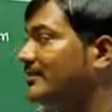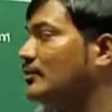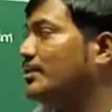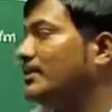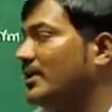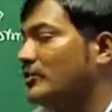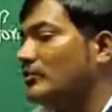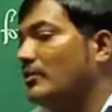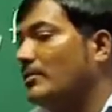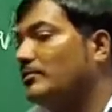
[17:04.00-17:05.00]
this into P by Q
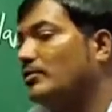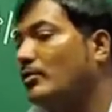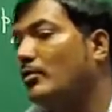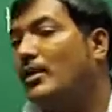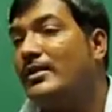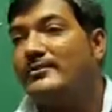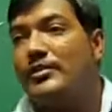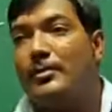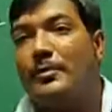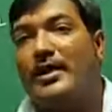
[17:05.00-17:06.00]
form? So,
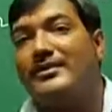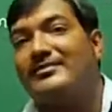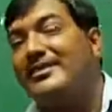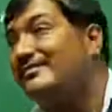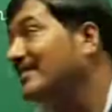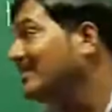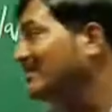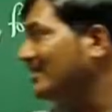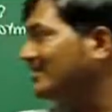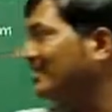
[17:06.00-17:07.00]

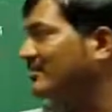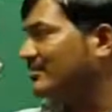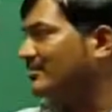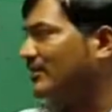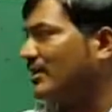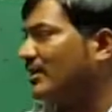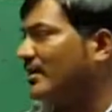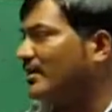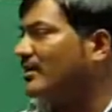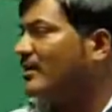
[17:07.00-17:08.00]
0.6666 we are
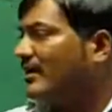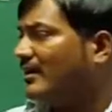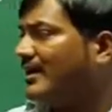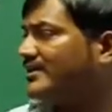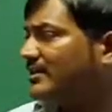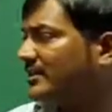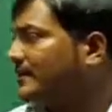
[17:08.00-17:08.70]
getting. Let